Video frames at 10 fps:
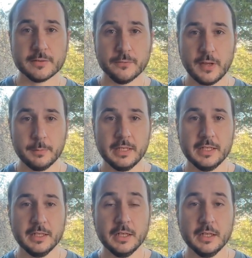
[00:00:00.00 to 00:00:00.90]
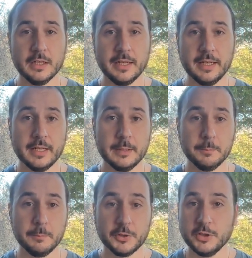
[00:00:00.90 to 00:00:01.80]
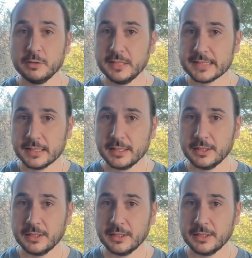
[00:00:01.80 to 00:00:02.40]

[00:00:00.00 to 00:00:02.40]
family, particularly as